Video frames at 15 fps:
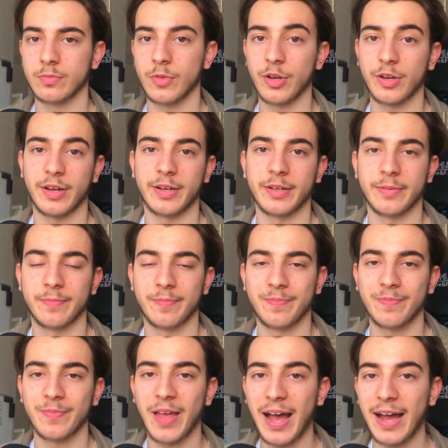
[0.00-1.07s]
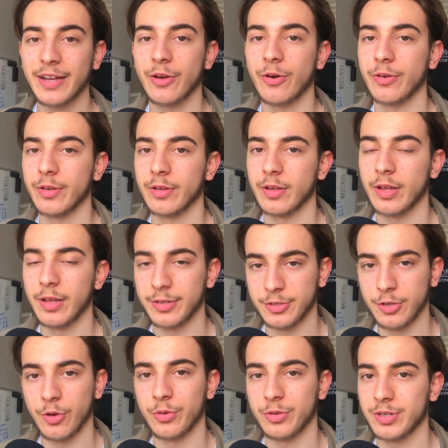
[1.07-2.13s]
Okay, A I is
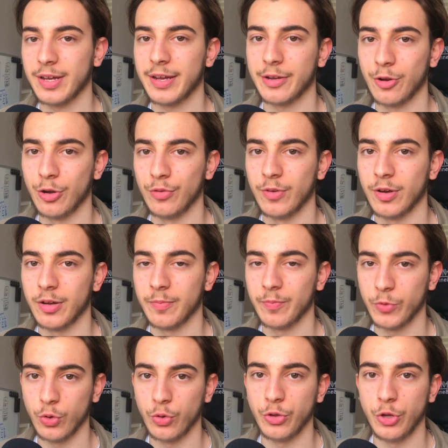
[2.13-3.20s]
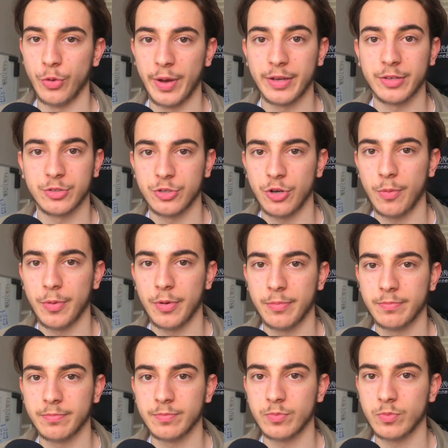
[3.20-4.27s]
going to take over your U X job.
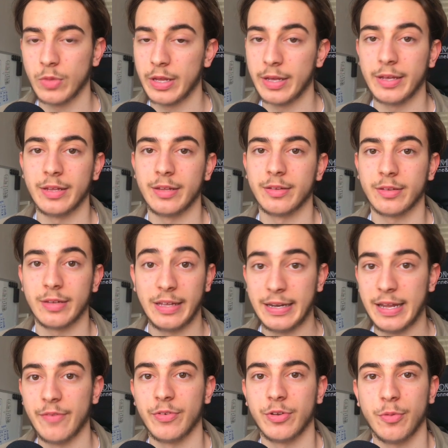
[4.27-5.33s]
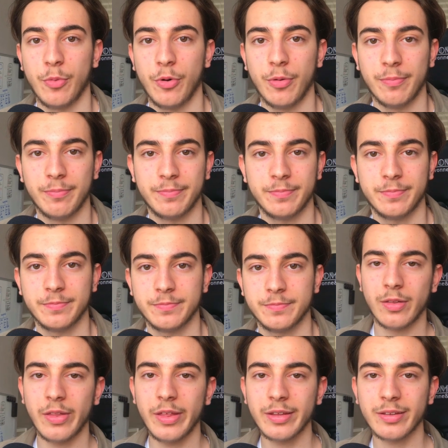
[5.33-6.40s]
It is inevitable.
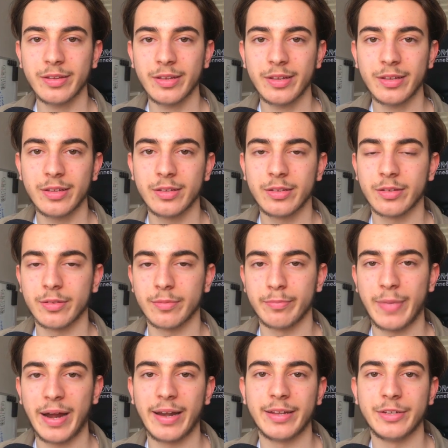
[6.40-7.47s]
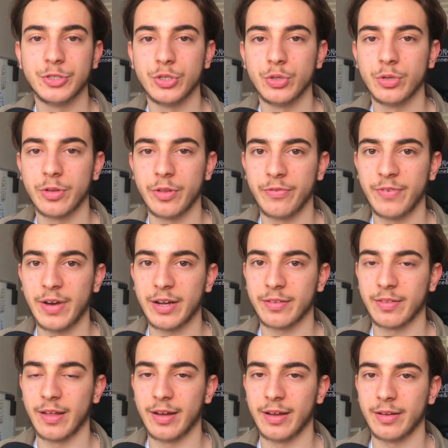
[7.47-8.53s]
This is mainly due to the fact
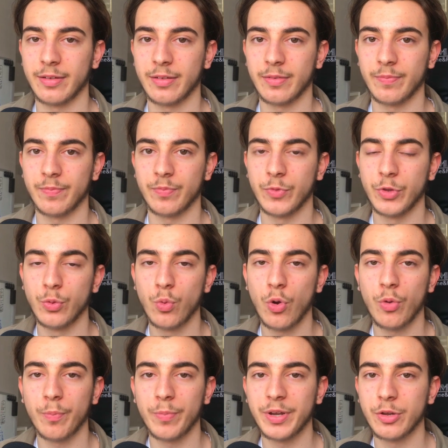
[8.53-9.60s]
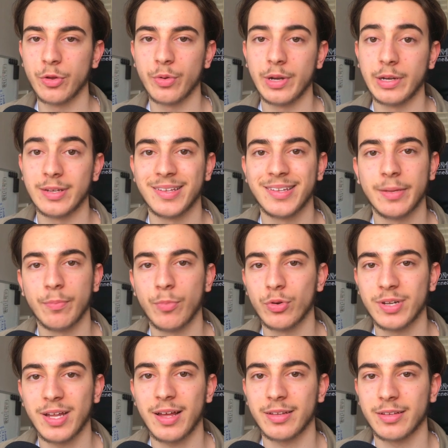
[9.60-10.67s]
that you won't be doing simple
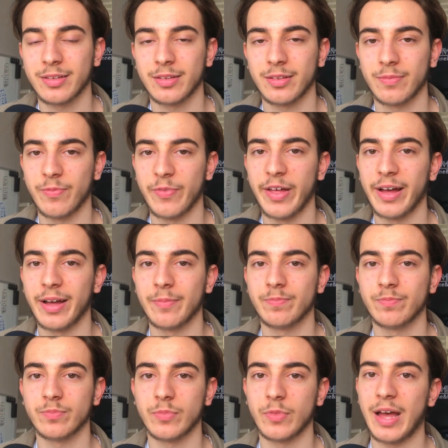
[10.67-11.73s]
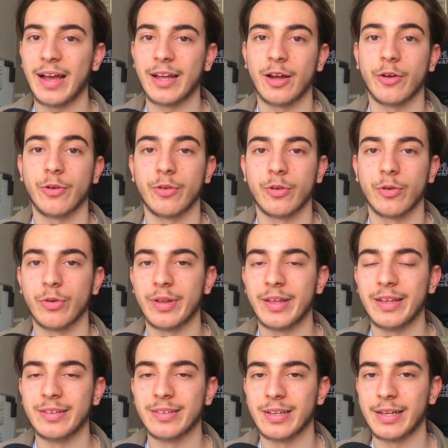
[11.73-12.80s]
tasks that A I could
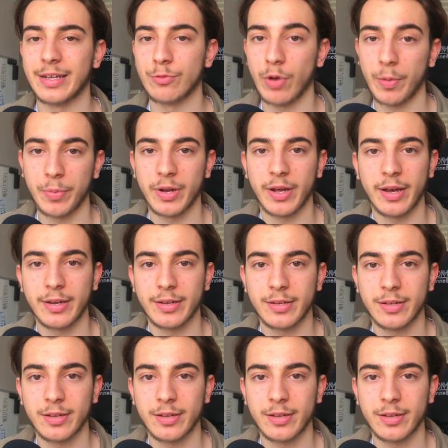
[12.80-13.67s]
easily replicate.